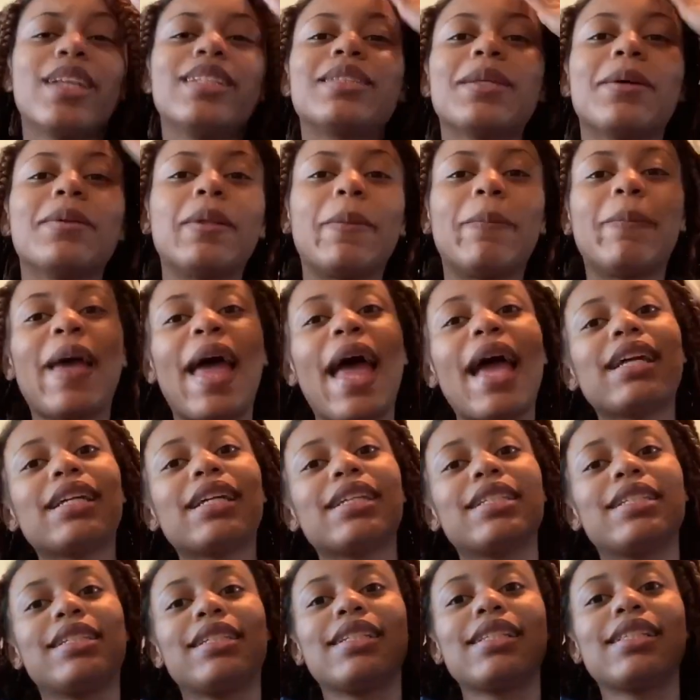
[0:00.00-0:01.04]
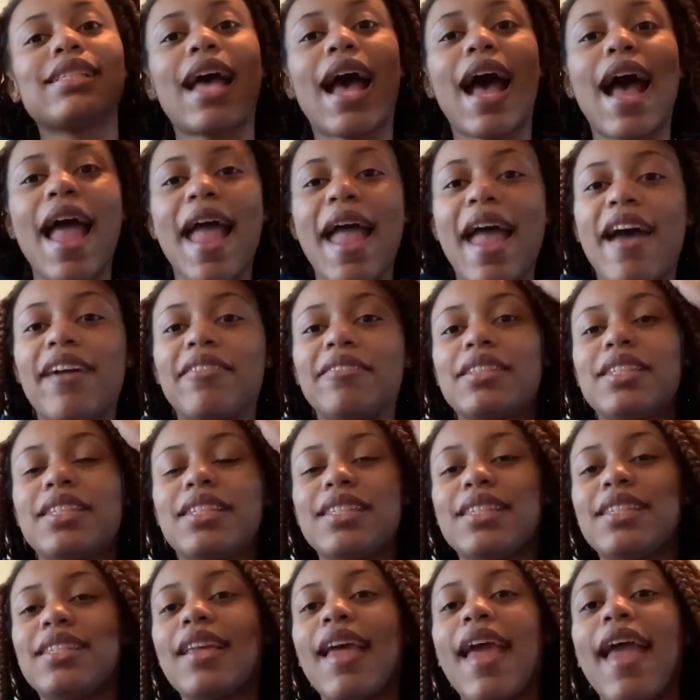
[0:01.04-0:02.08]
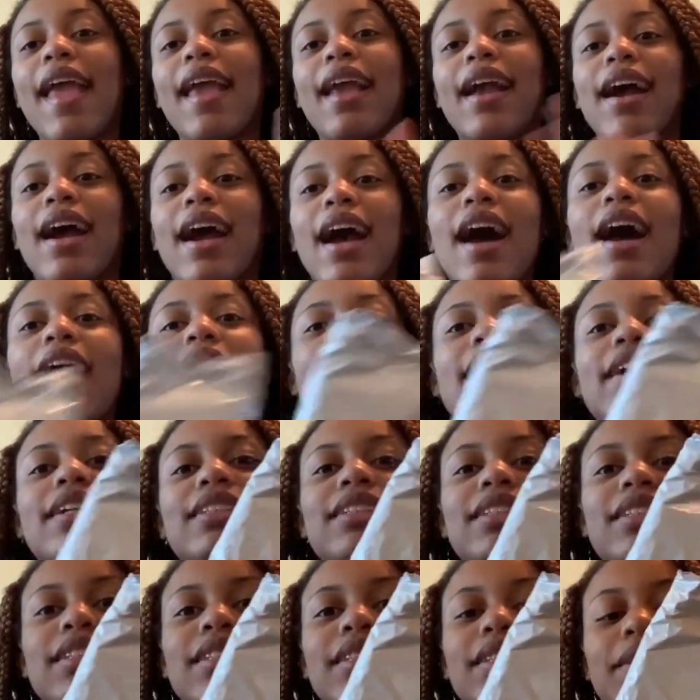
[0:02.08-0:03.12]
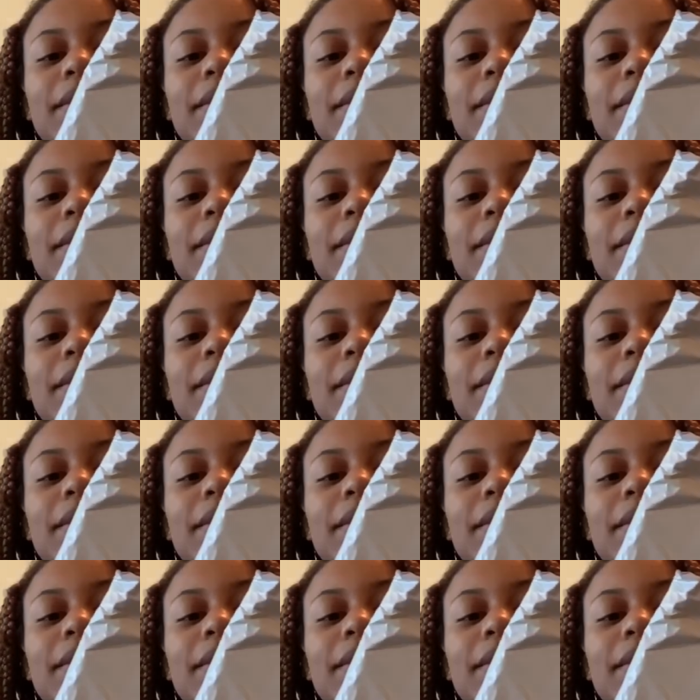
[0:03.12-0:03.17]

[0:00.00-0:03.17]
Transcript: So the packages I have today, guys,